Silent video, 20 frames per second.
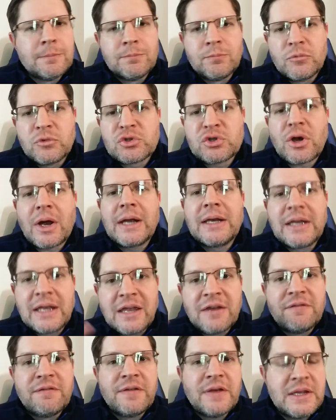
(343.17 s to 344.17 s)
trying to
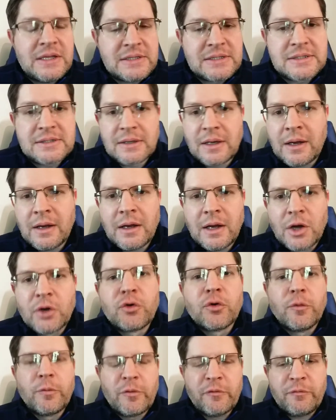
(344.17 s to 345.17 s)
convince a
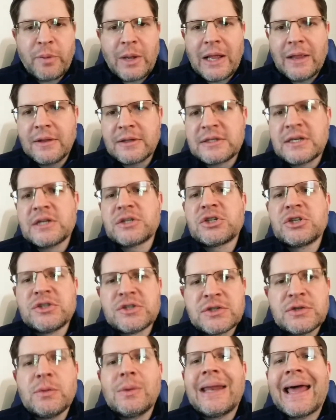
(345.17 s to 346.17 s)
group of politicians
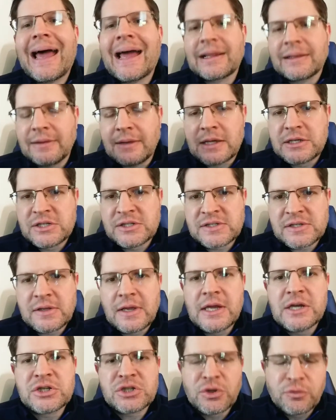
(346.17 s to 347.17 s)
to enact
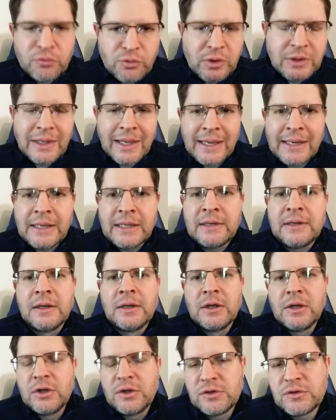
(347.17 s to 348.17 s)
legislation related
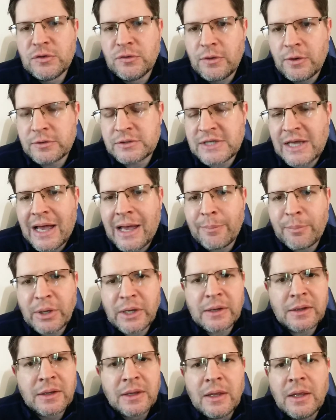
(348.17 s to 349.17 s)
to their
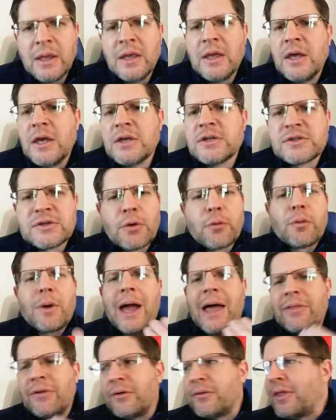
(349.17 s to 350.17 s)
topic. So
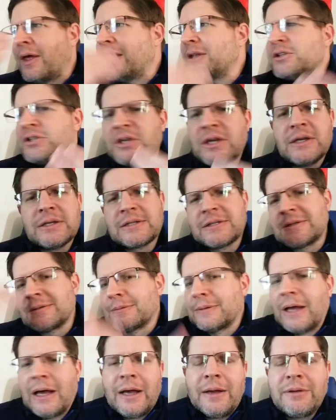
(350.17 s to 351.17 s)
rather than just
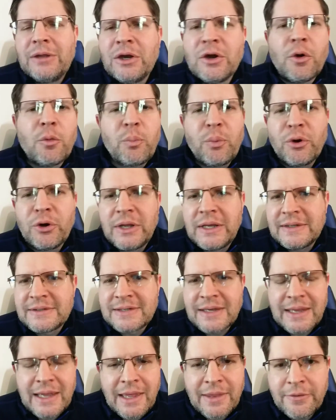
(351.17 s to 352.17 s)
putting
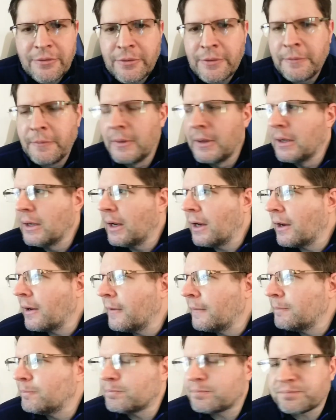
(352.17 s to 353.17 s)
together
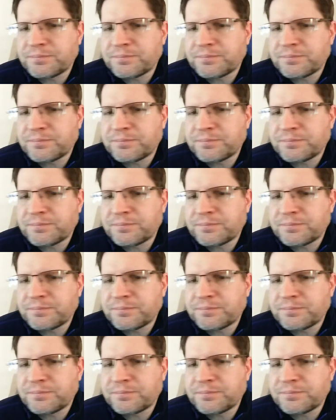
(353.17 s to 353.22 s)
a